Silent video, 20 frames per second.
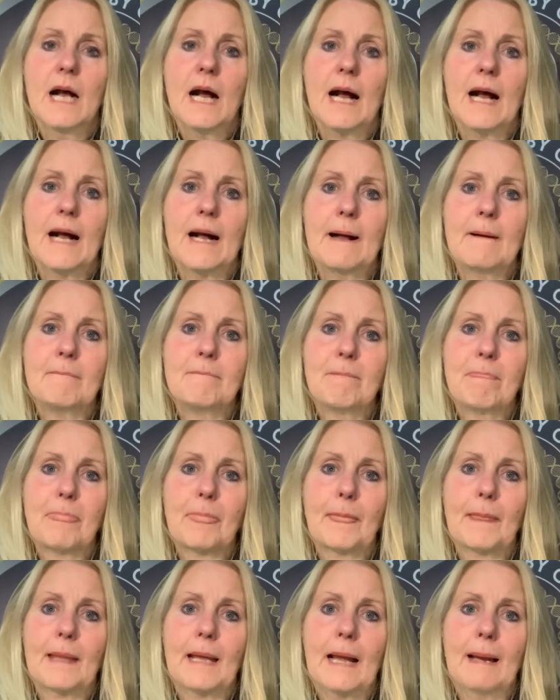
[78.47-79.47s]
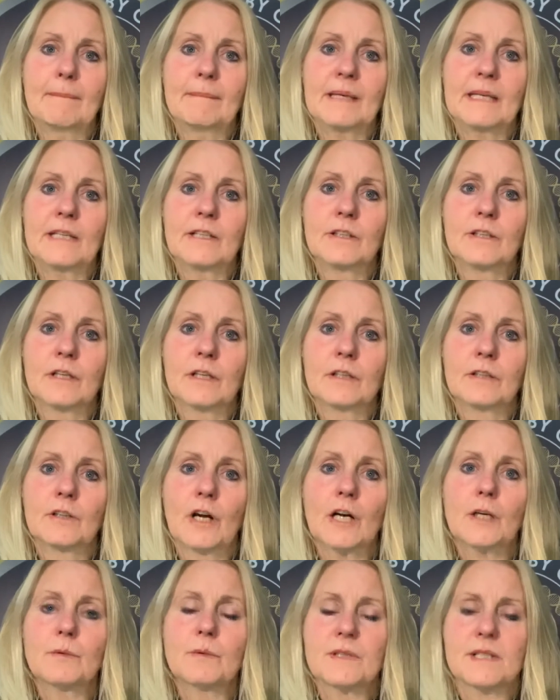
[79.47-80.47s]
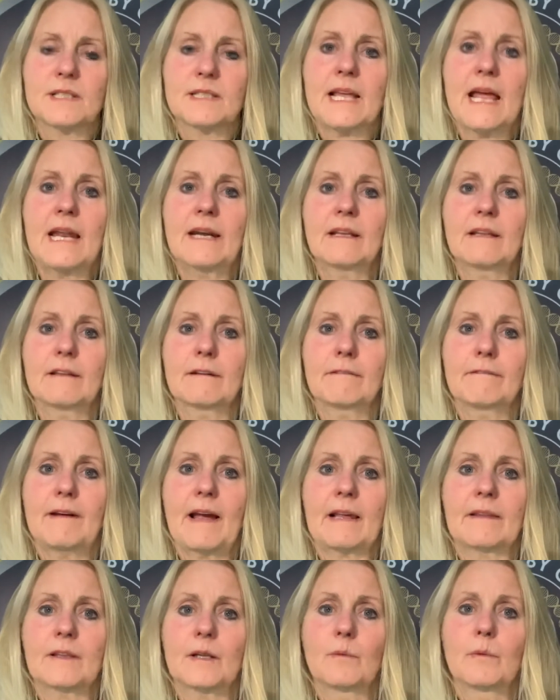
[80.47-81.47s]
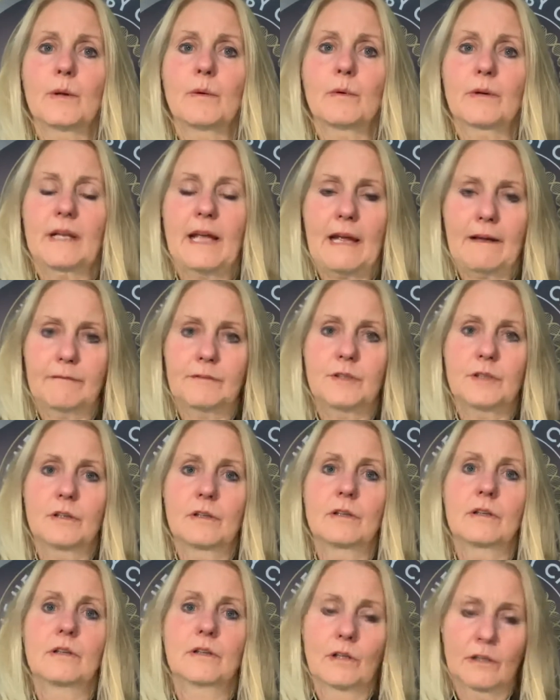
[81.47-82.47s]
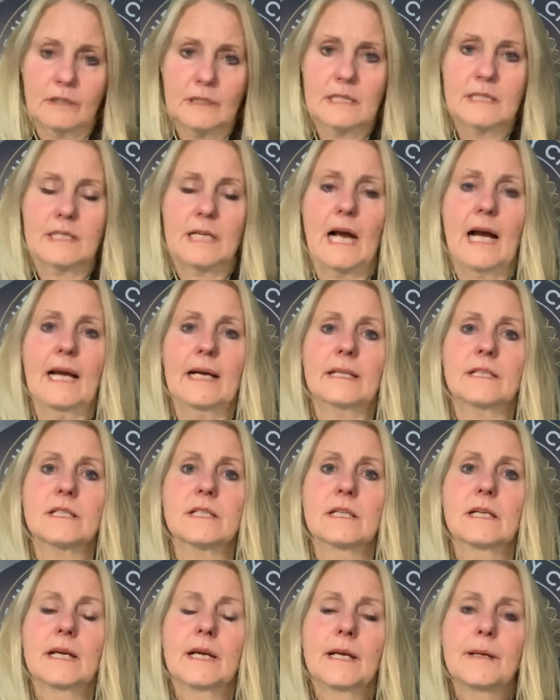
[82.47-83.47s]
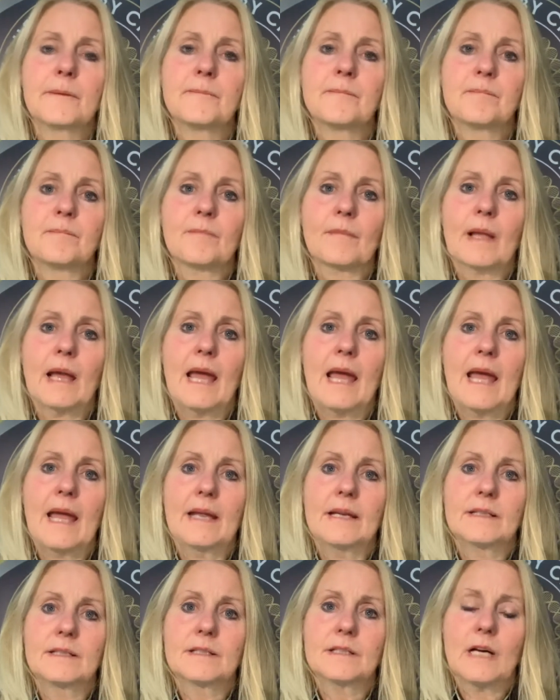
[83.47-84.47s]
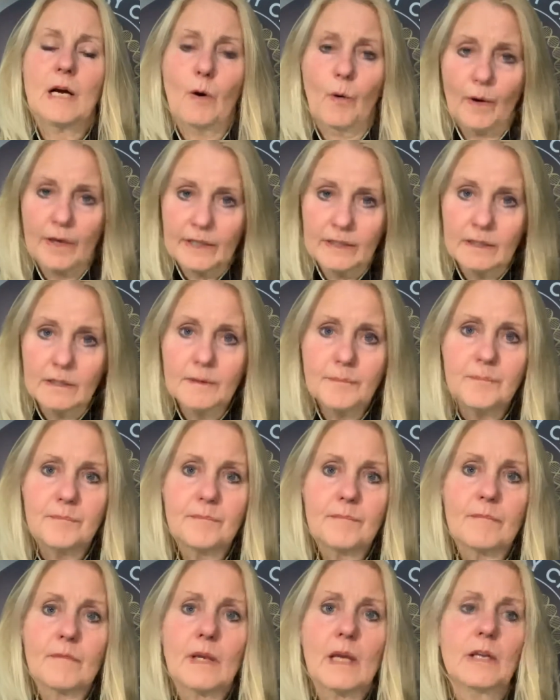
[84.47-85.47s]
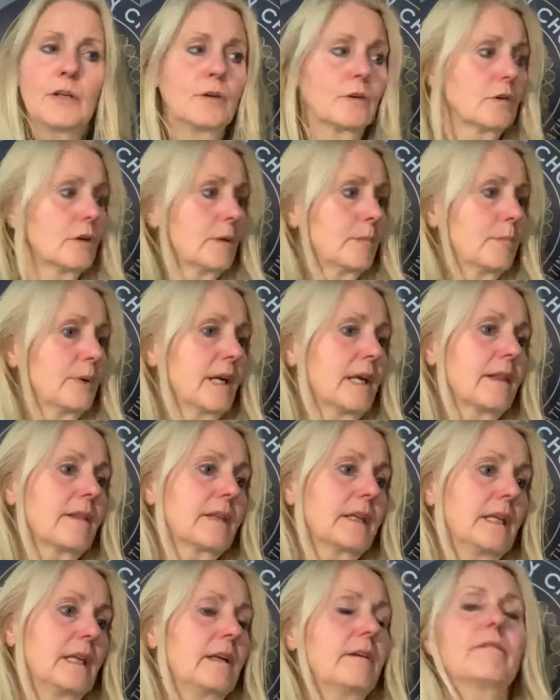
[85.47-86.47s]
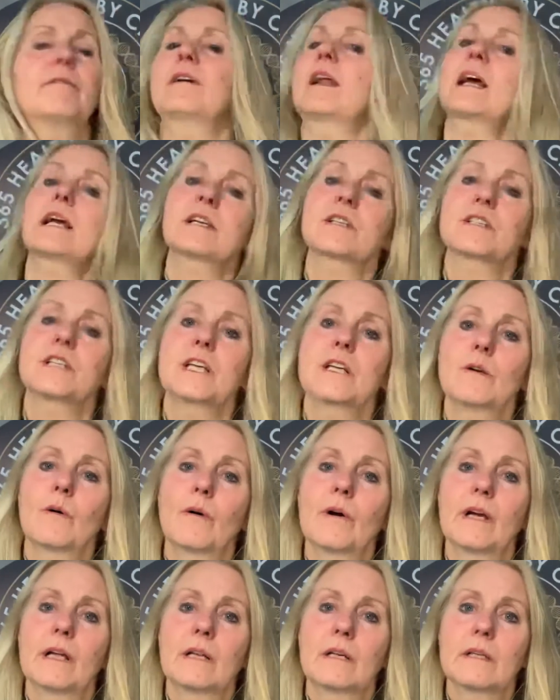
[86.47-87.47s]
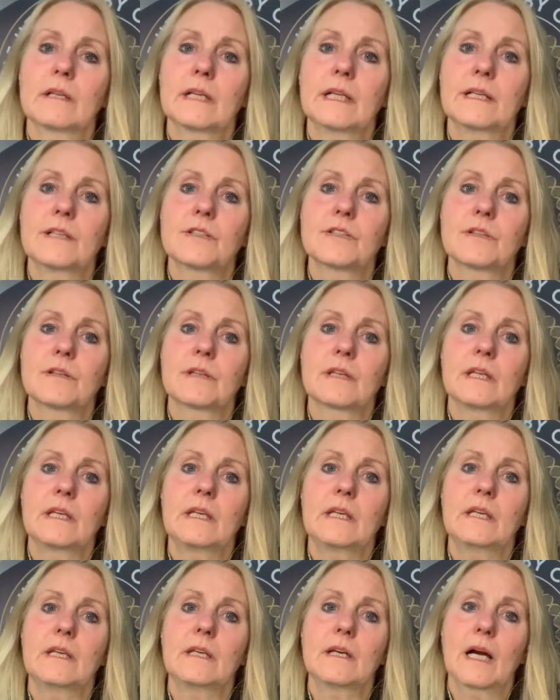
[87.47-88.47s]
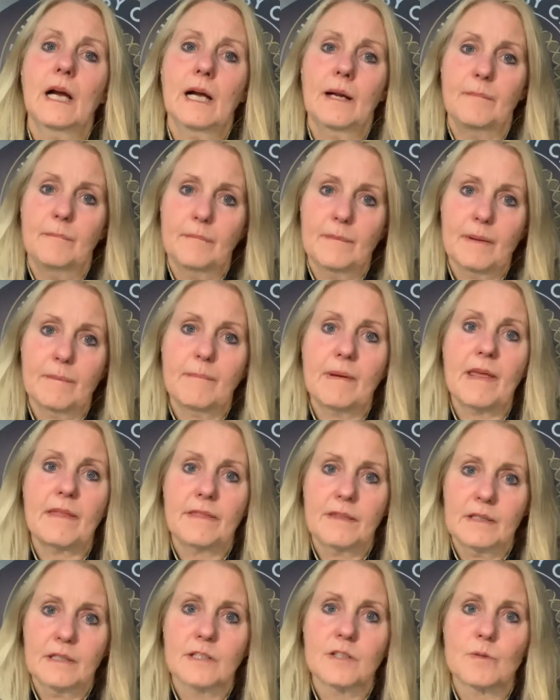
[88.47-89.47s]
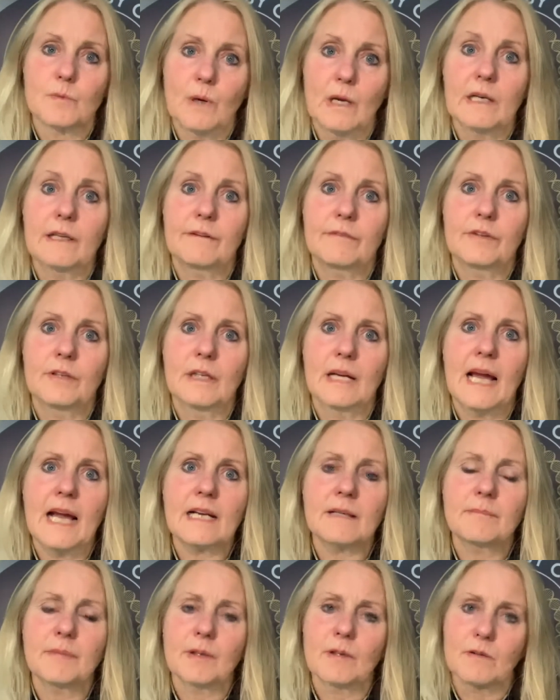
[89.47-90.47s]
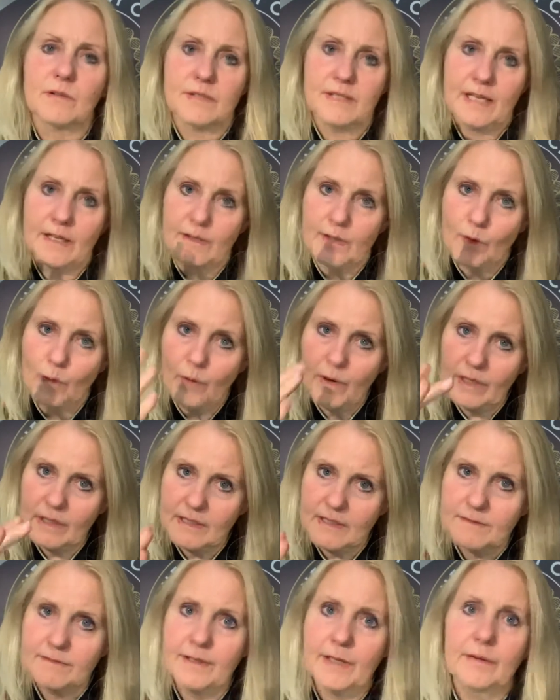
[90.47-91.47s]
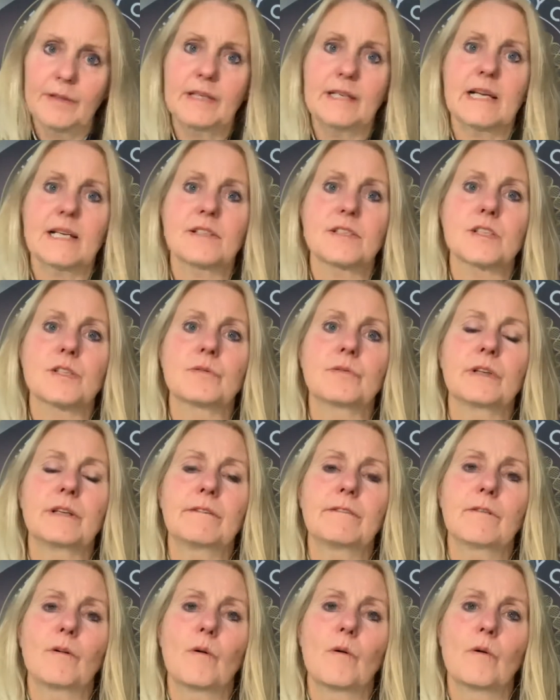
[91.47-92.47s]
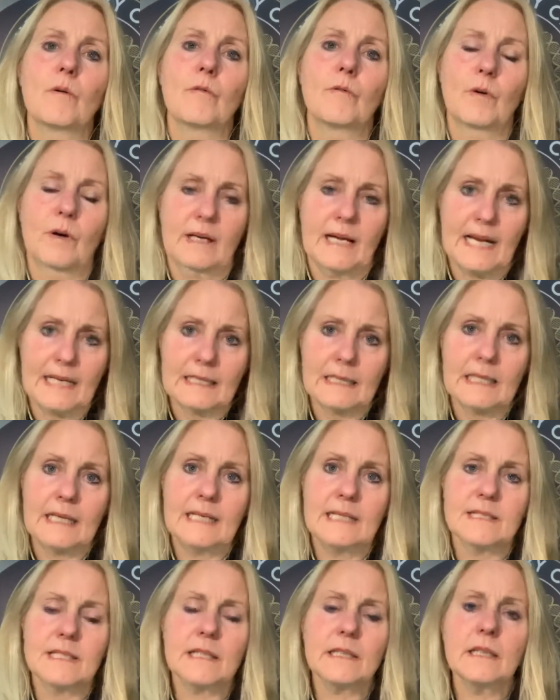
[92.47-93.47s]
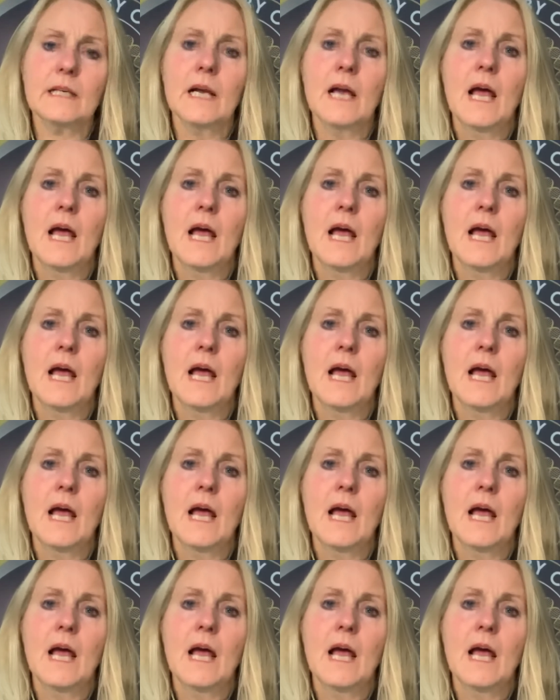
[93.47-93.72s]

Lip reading: I mean, notwithstanding the fact that we would have to look at diet and oil. You could bring the flaxseed oil into the method as well if you like, because the oil is very necessary for gut cleansing.